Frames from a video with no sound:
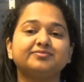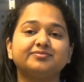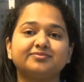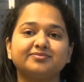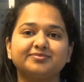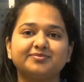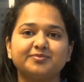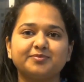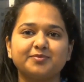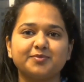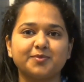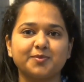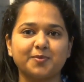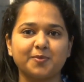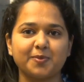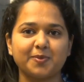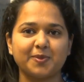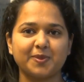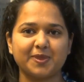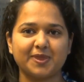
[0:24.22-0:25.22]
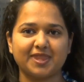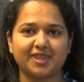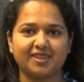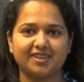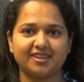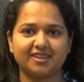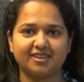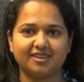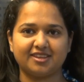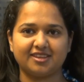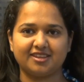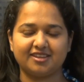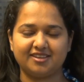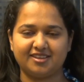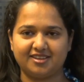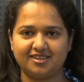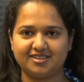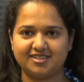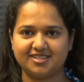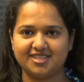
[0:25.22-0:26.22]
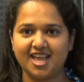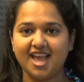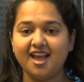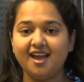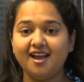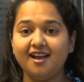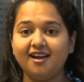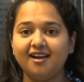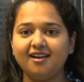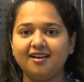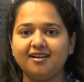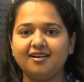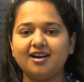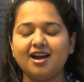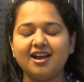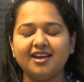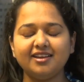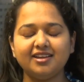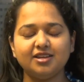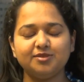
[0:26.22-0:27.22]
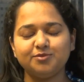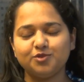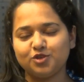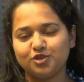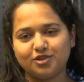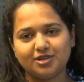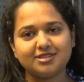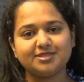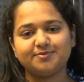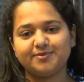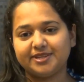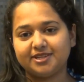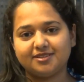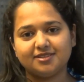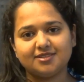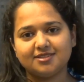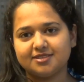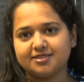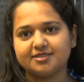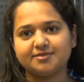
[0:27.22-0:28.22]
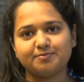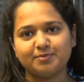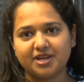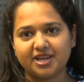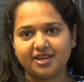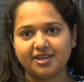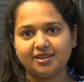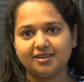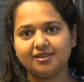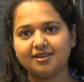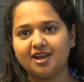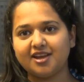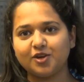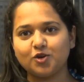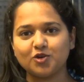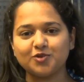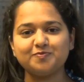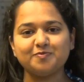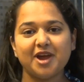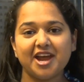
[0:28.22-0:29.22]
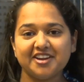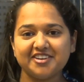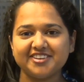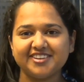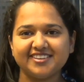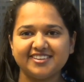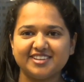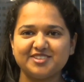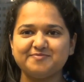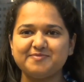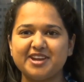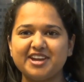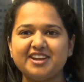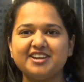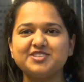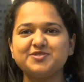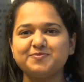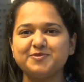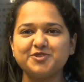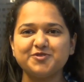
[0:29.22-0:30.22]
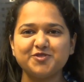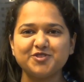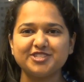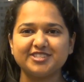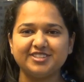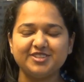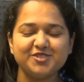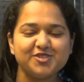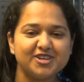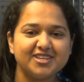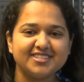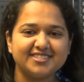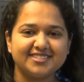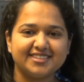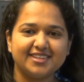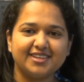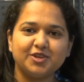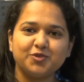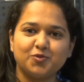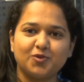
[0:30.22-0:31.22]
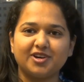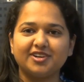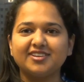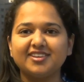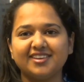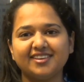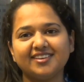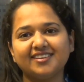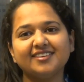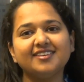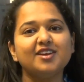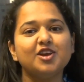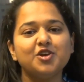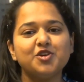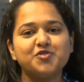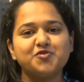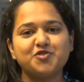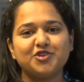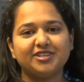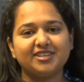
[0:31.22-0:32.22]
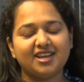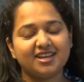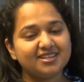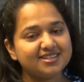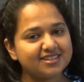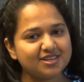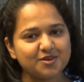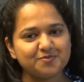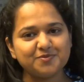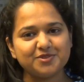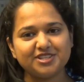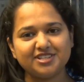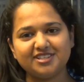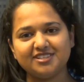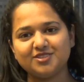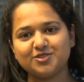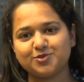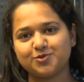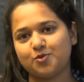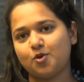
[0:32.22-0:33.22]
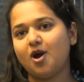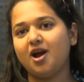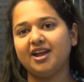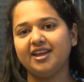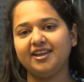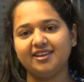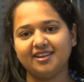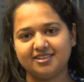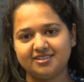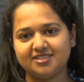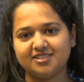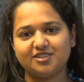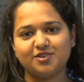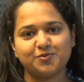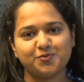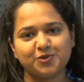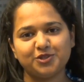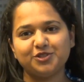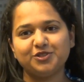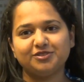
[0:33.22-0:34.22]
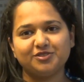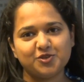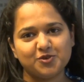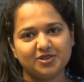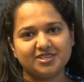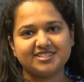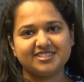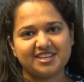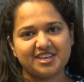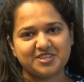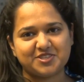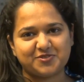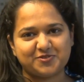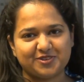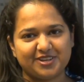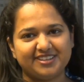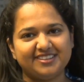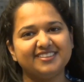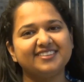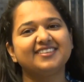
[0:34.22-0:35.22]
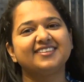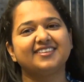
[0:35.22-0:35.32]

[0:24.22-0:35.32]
So how did you come to US? I came to US because I got married and my husband was in USA working for an IT company, so I ended up in USA as well.